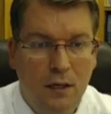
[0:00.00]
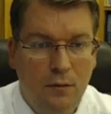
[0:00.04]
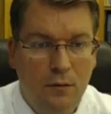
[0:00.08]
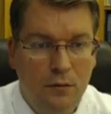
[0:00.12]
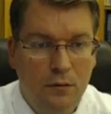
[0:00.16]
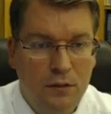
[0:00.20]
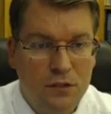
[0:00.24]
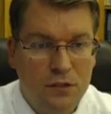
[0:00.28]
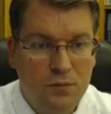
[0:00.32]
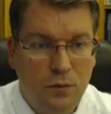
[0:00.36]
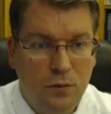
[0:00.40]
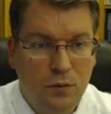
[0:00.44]

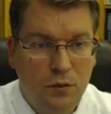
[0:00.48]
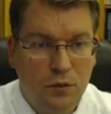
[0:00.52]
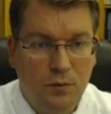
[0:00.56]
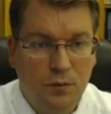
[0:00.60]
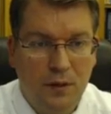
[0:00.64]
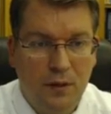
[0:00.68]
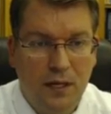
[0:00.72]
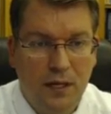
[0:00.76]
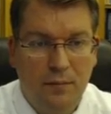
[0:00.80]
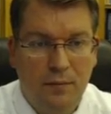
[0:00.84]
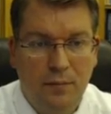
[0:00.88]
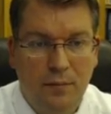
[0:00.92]
we'll just
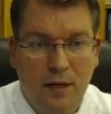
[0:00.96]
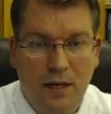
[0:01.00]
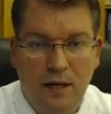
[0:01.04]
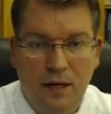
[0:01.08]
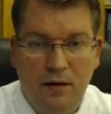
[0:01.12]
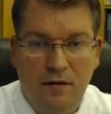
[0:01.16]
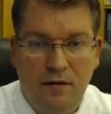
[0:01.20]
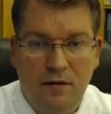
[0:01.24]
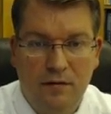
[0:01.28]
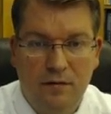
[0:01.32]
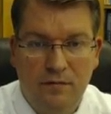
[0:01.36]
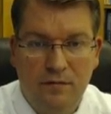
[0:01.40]
multiply it by
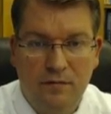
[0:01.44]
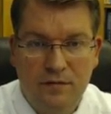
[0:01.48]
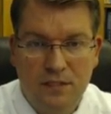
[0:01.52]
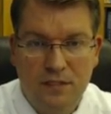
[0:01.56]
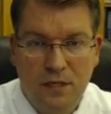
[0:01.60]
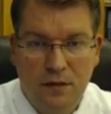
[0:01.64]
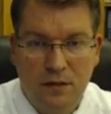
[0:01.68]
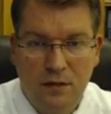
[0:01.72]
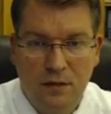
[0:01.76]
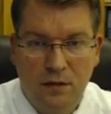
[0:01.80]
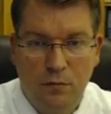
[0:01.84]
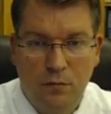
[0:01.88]
our
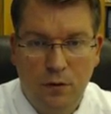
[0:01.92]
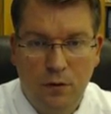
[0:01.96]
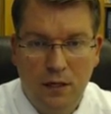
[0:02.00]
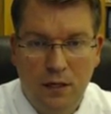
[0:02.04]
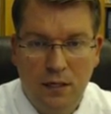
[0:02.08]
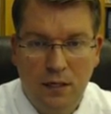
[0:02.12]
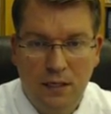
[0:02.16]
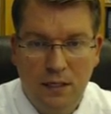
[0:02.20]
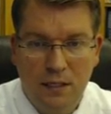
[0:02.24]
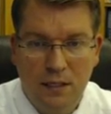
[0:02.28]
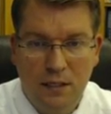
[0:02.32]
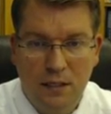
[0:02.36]
starting
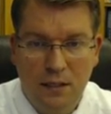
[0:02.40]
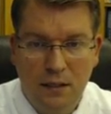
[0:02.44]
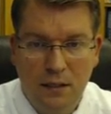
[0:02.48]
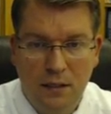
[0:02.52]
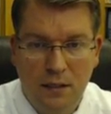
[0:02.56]
quantity.